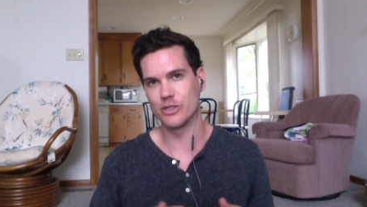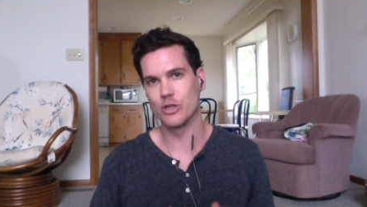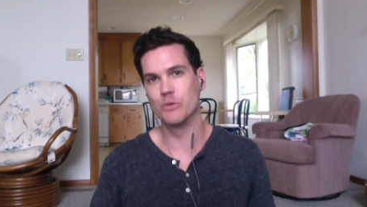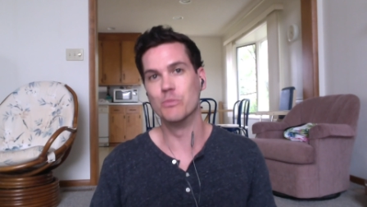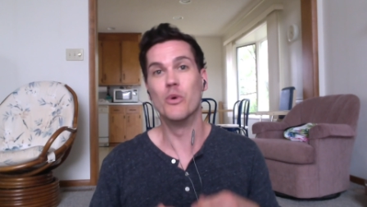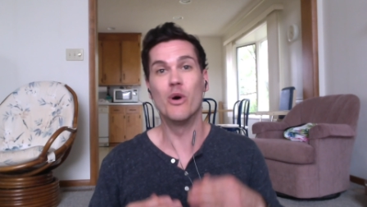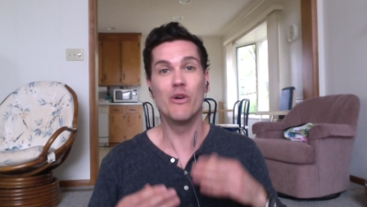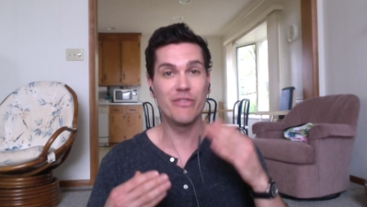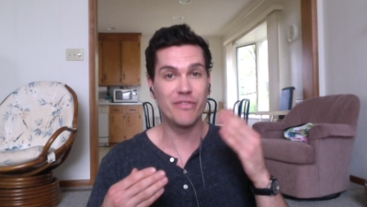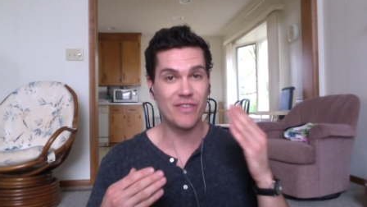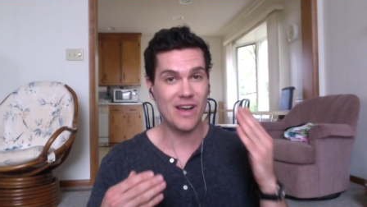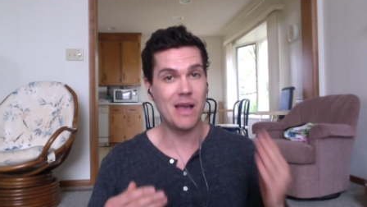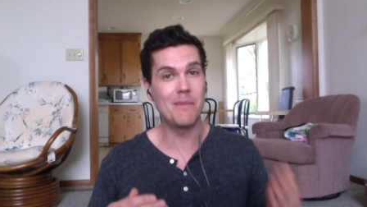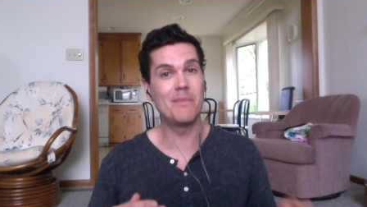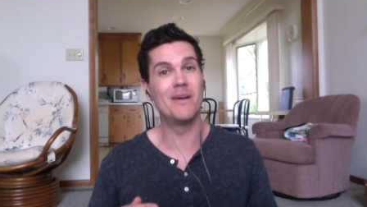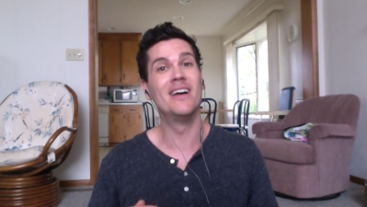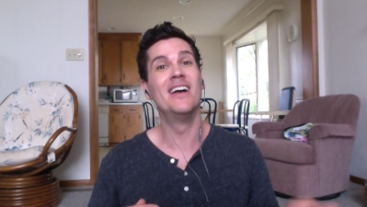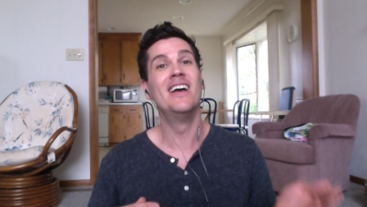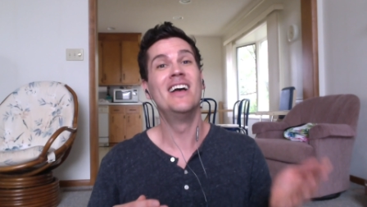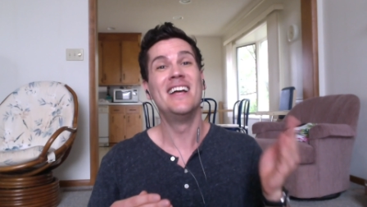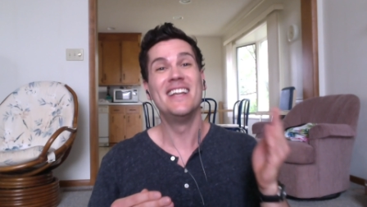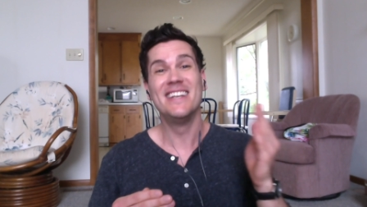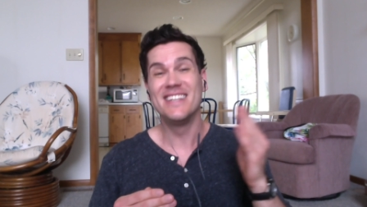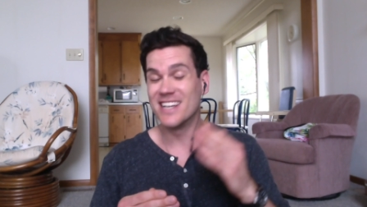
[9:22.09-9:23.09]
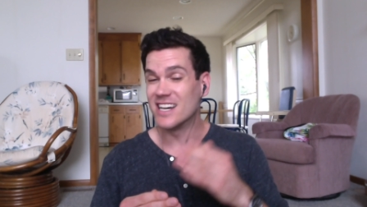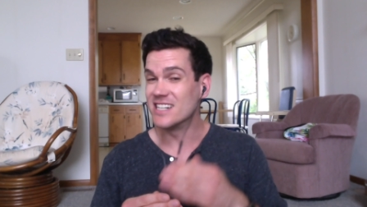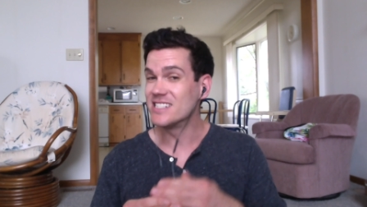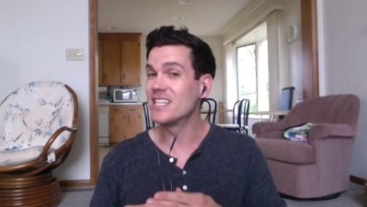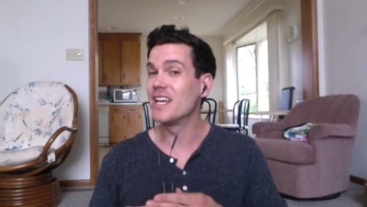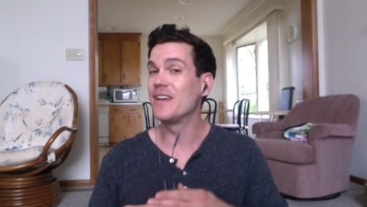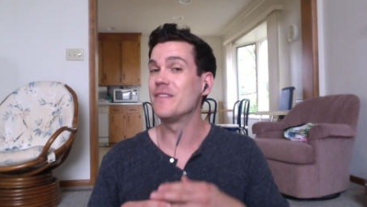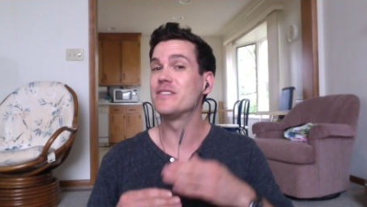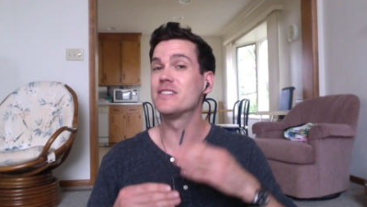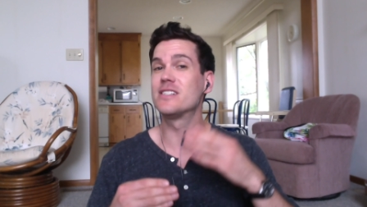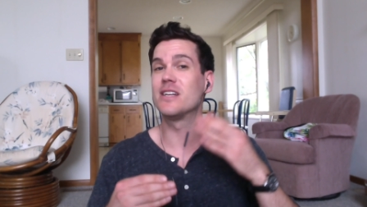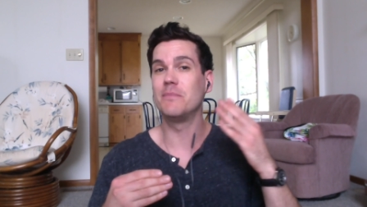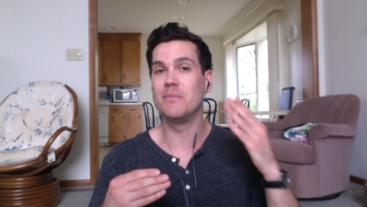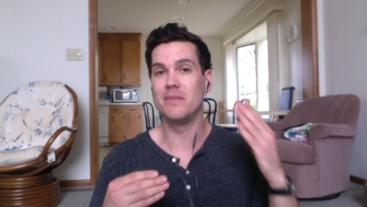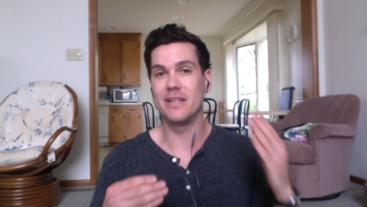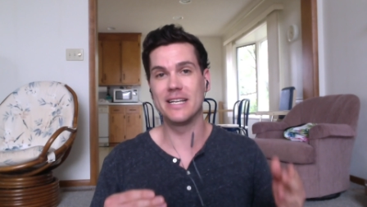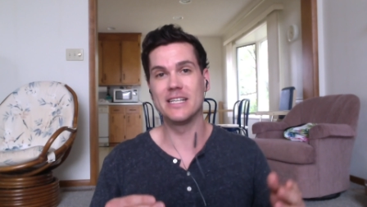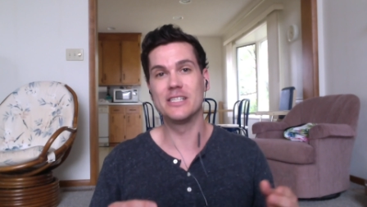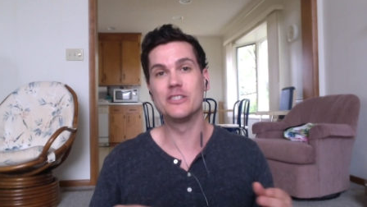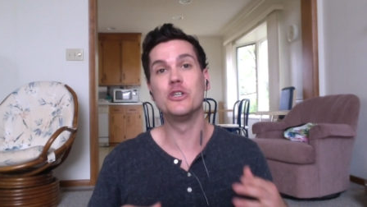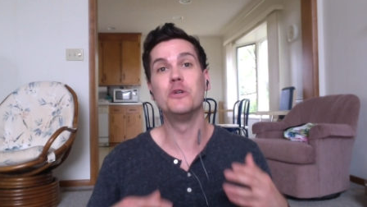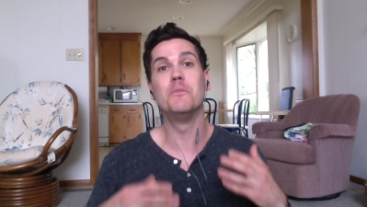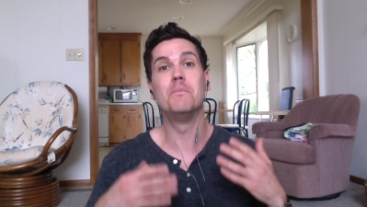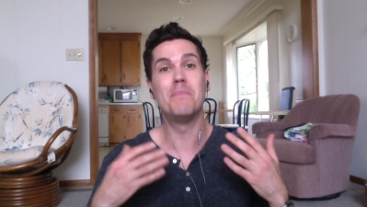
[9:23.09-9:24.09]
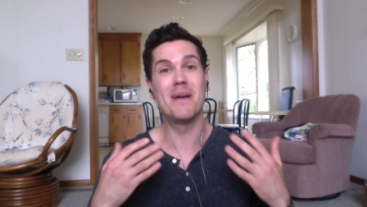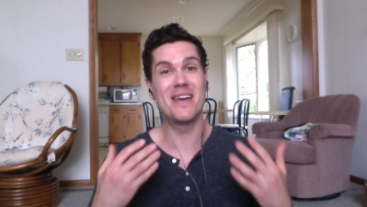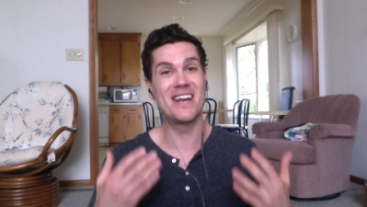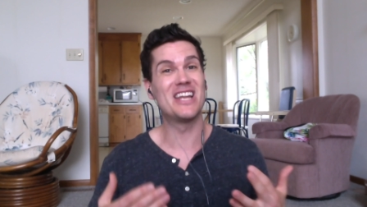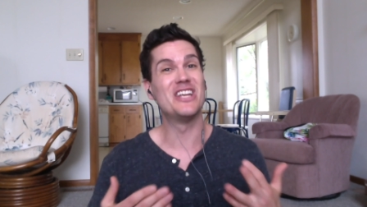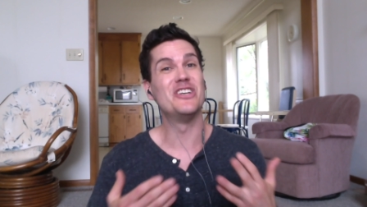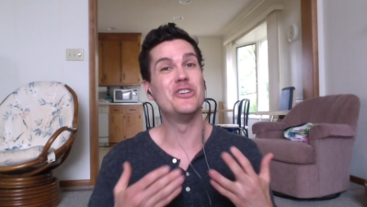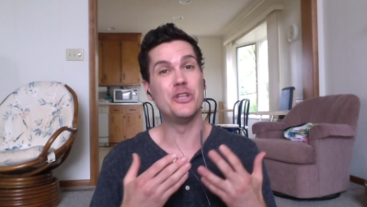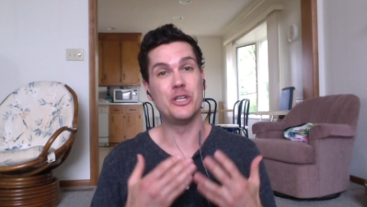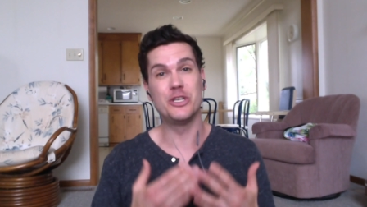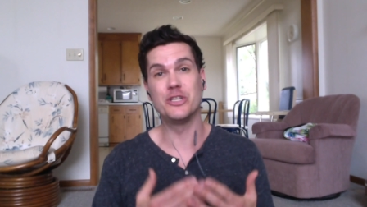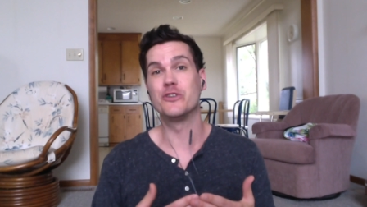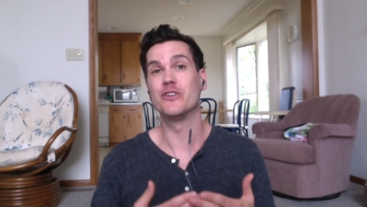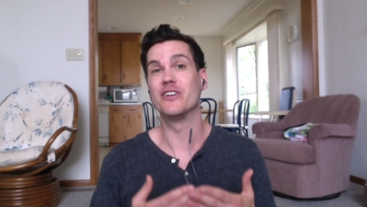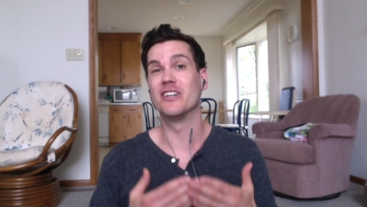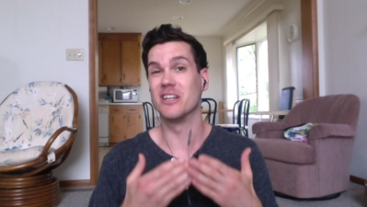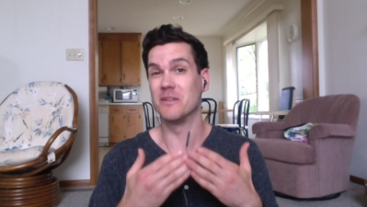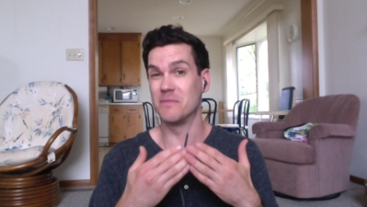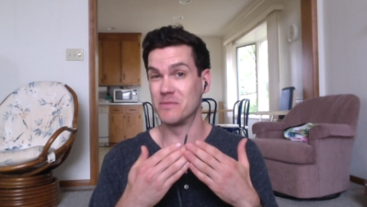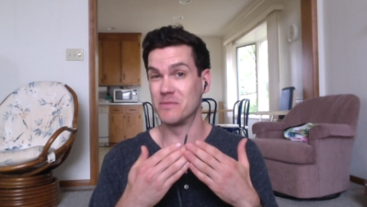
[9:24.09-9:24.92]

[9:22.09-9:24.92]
So more fiber does have some links to better nutrient